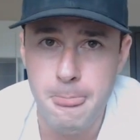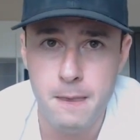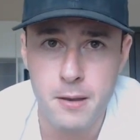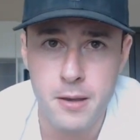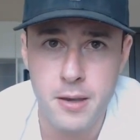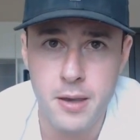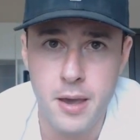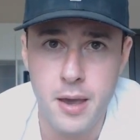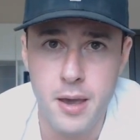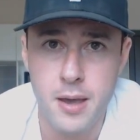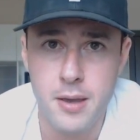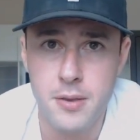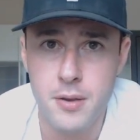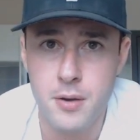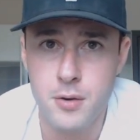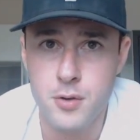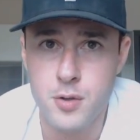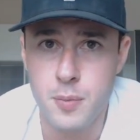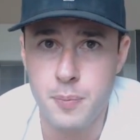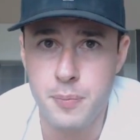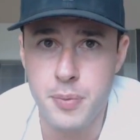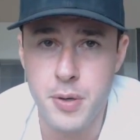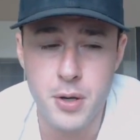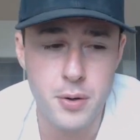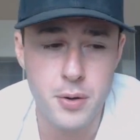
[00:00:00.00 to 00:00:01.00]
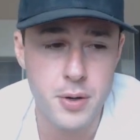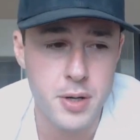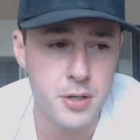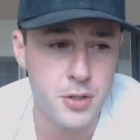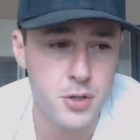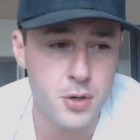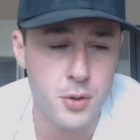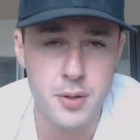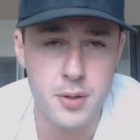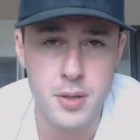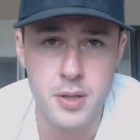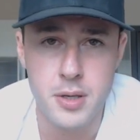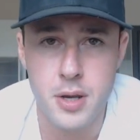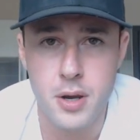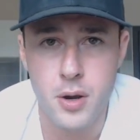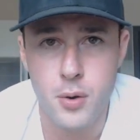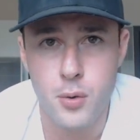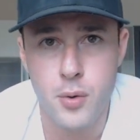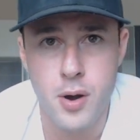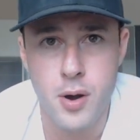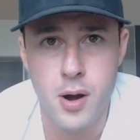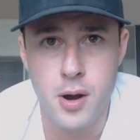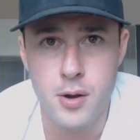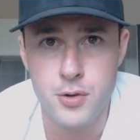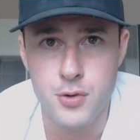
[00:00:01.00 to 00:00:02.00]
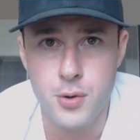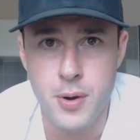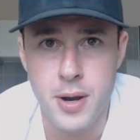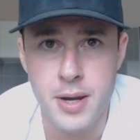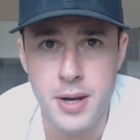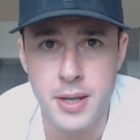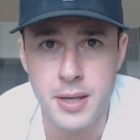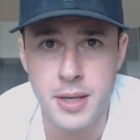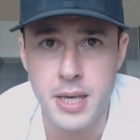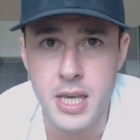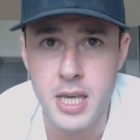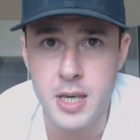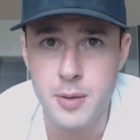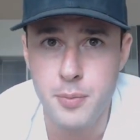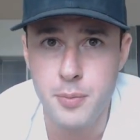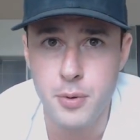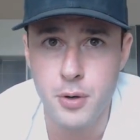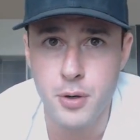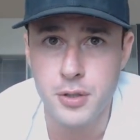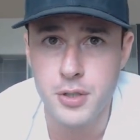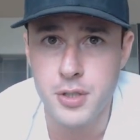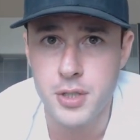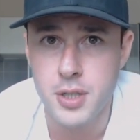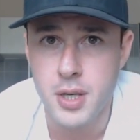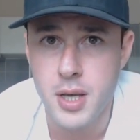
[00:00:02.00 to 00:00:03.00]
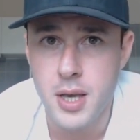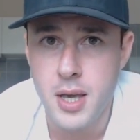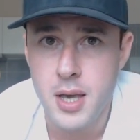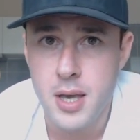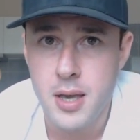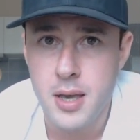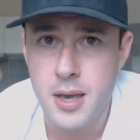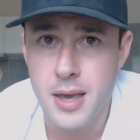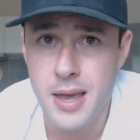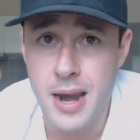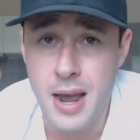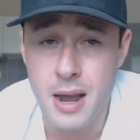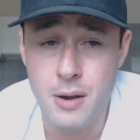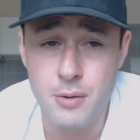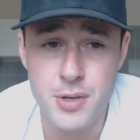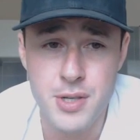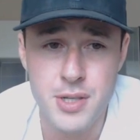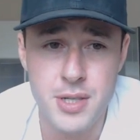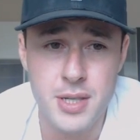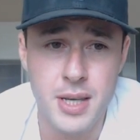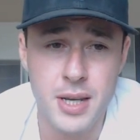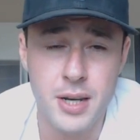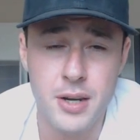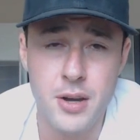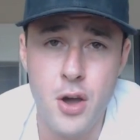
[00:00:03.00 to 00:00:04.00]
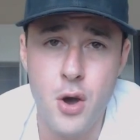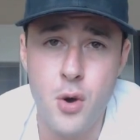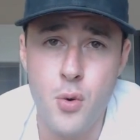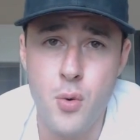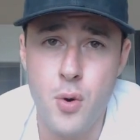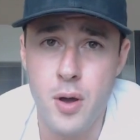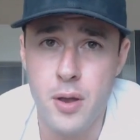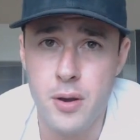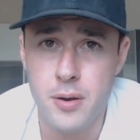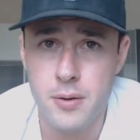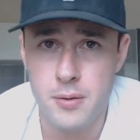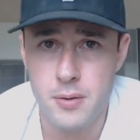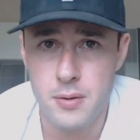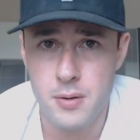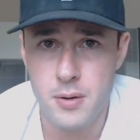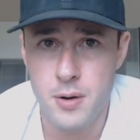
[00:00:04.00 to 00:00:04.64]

Okay, there's a period during the year where I was writing ebooks and I was seeing no one.